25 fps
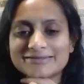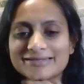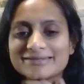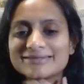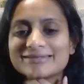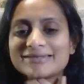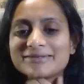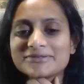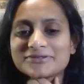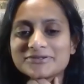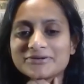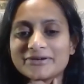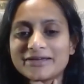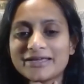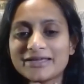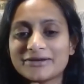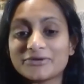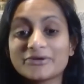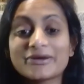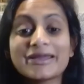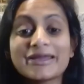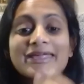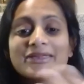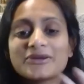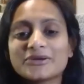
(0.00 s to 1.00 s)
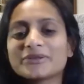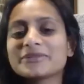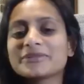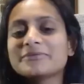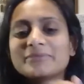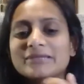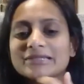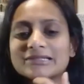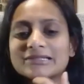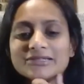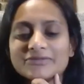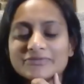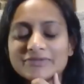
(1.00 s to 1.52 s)
That sounds great. Or, hey, you're in the
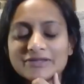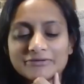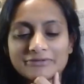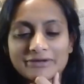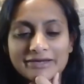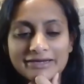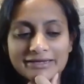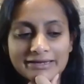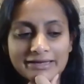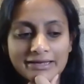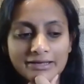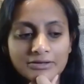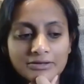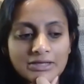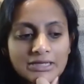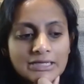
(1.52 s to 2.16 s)
middle of it right now.